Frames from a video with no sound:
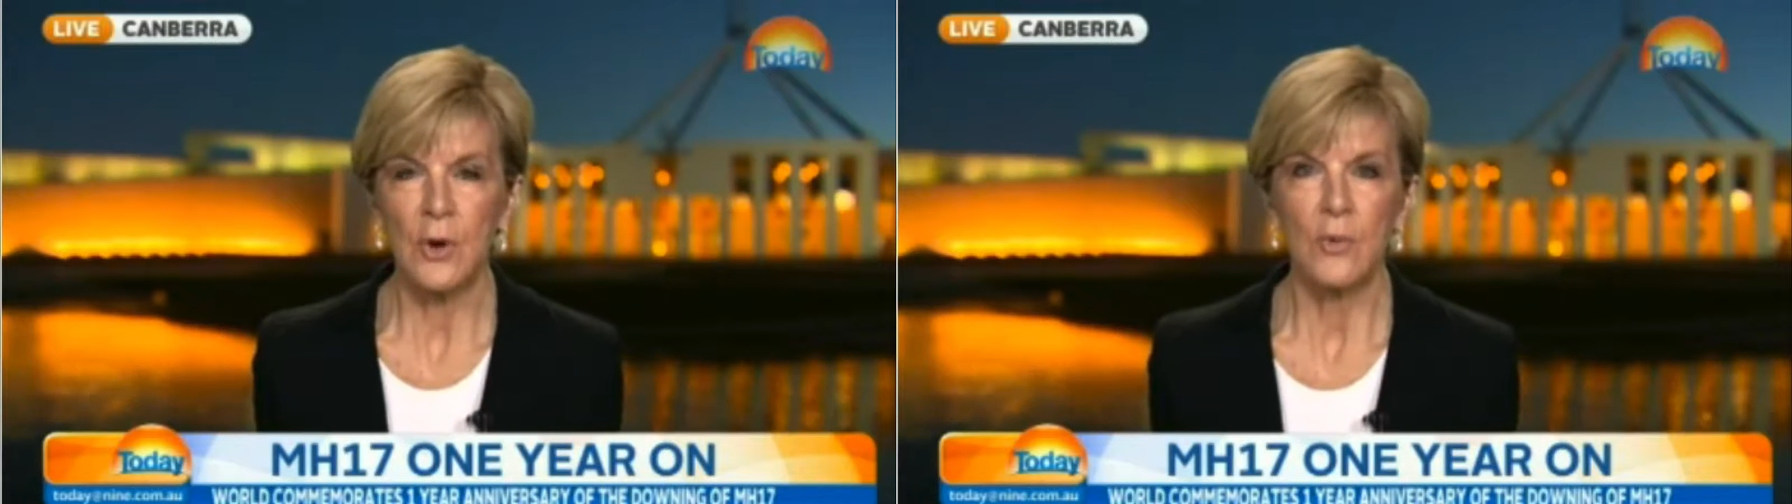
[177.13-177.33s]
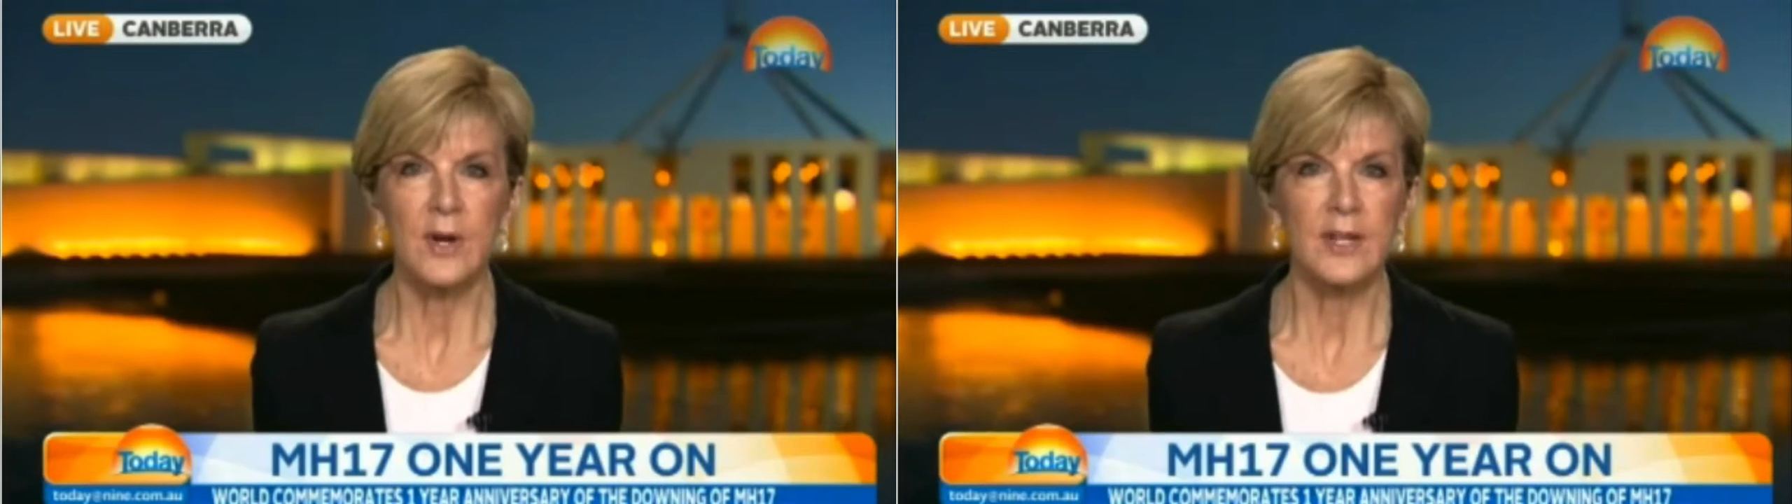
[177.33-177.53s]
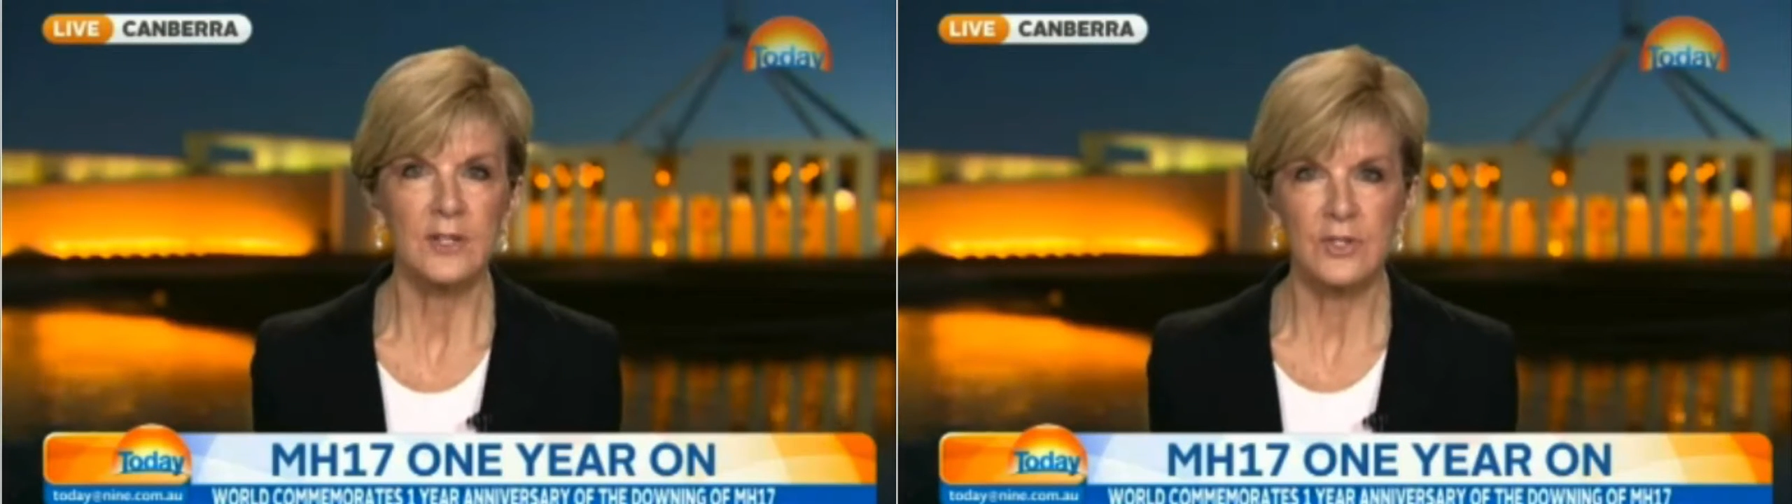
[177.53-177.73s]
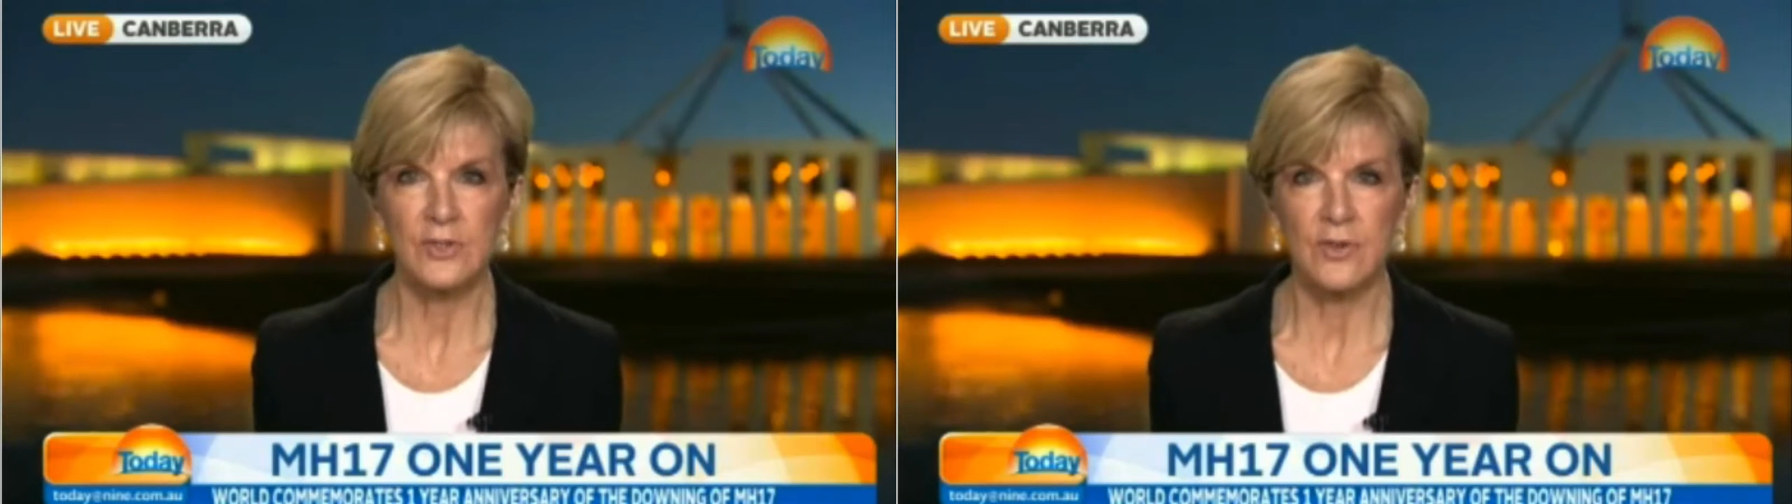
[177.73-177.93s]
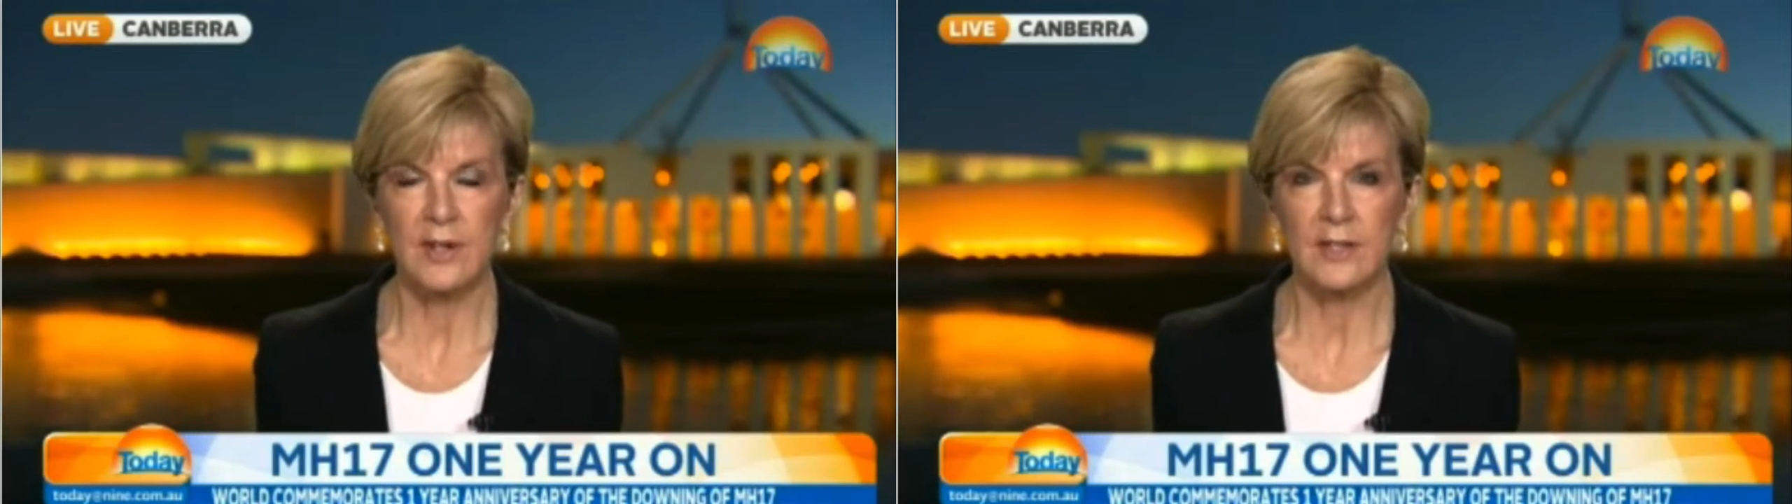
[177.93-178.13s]

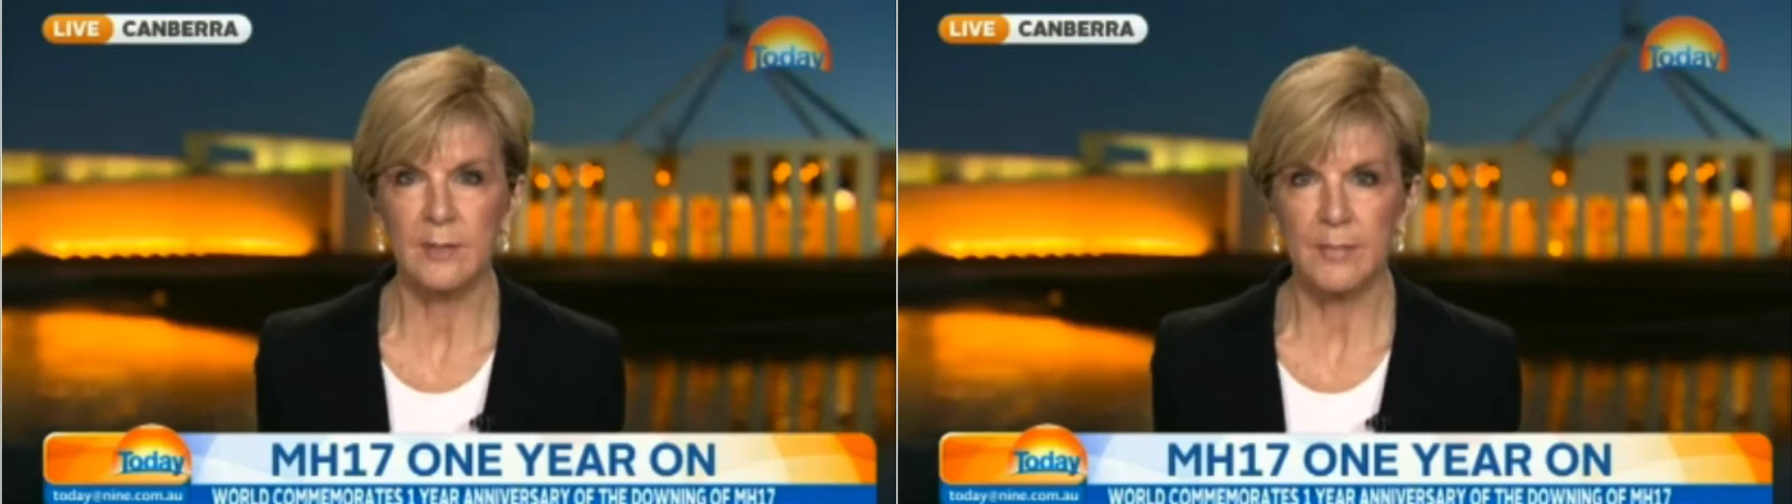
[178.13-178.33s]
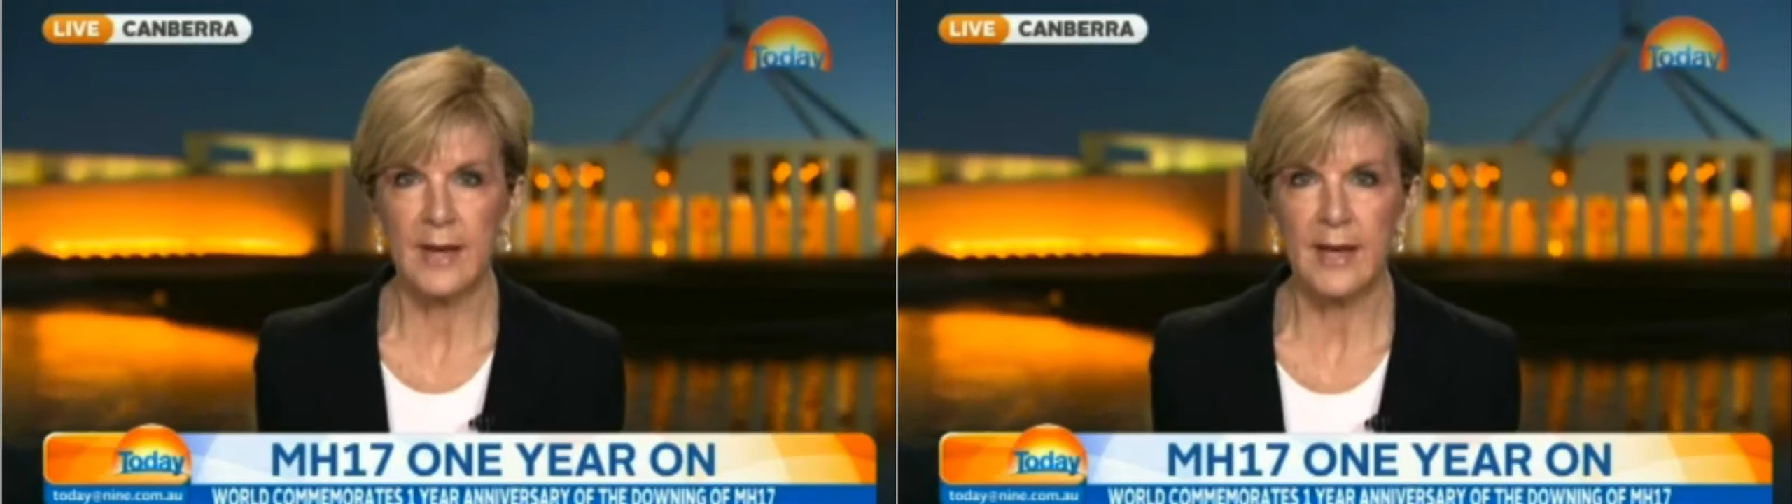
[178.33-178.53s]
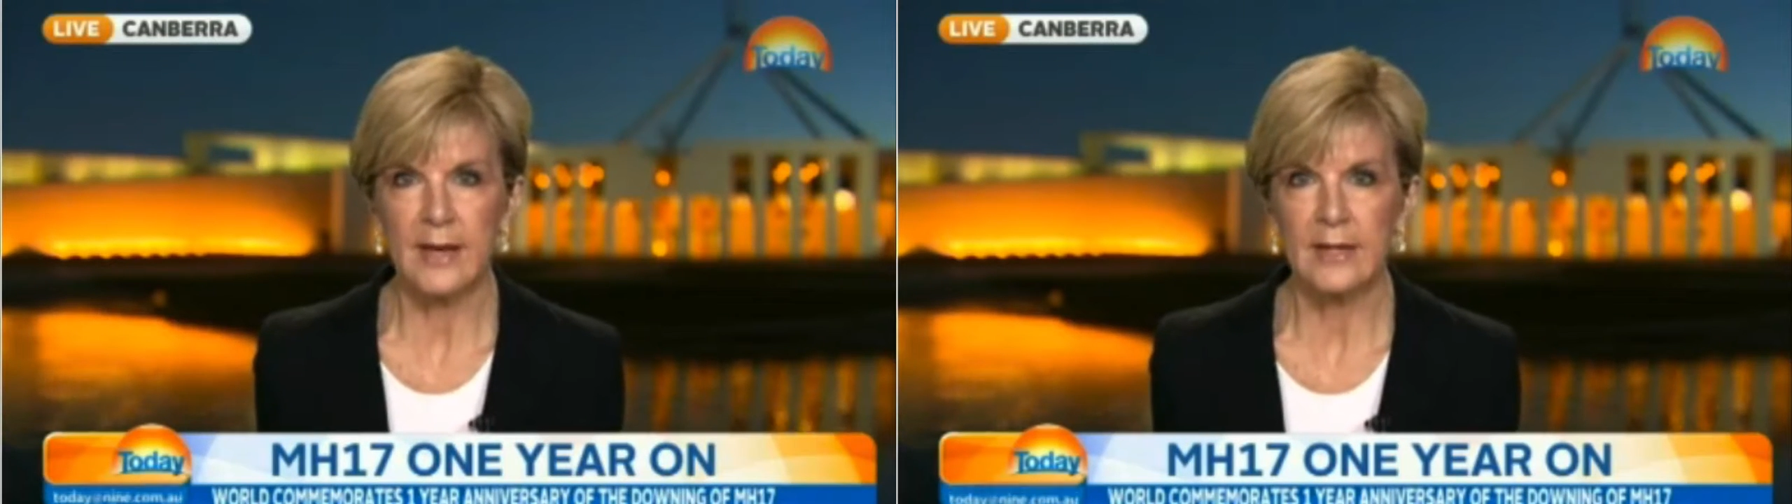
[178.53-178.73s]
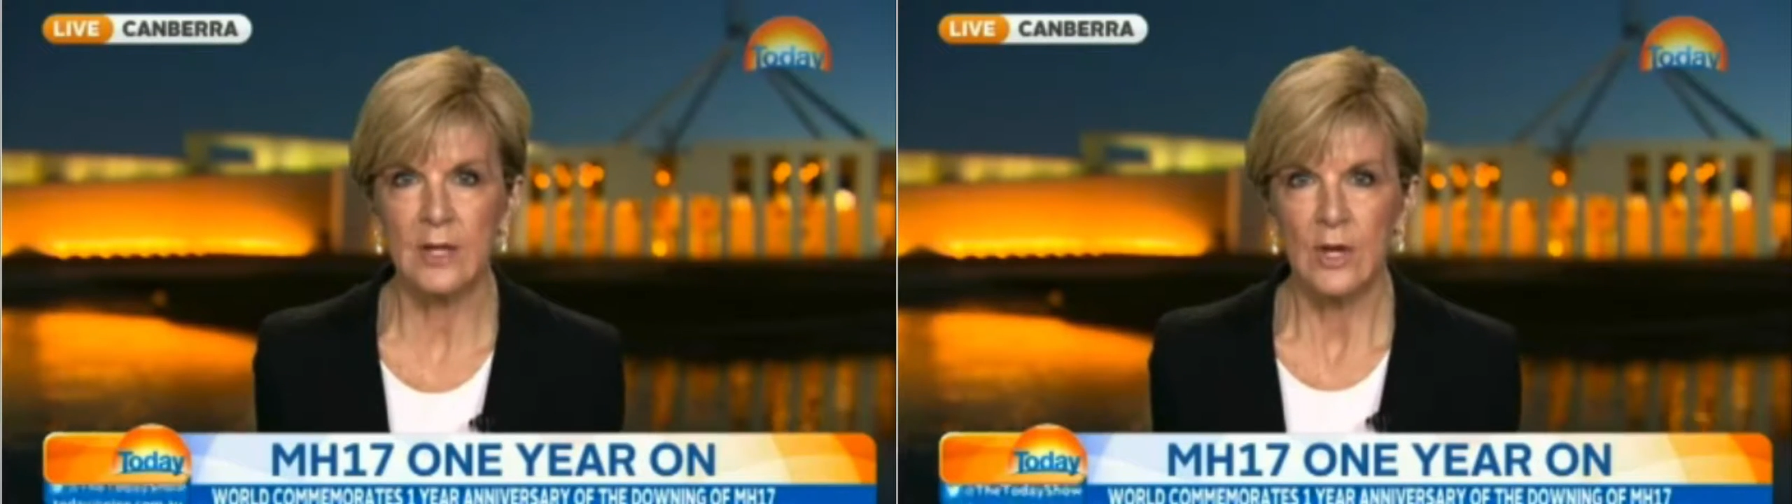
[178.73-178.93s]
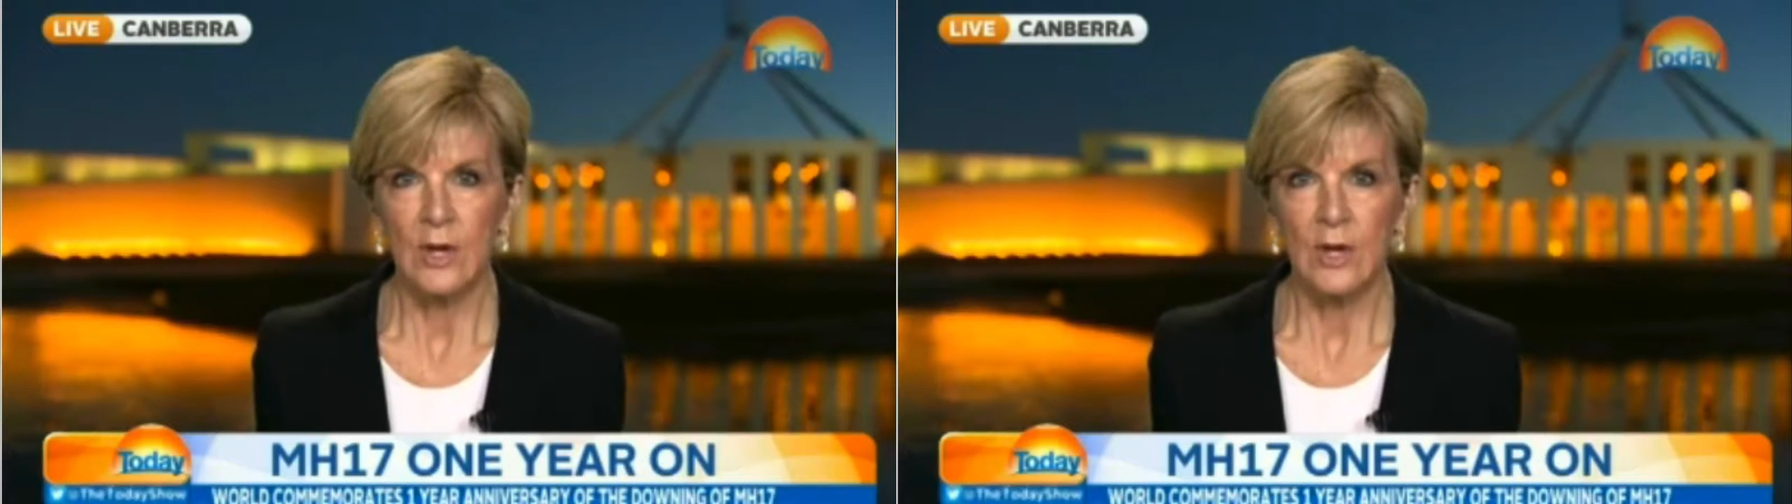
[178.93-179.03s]
reconstruct the plane.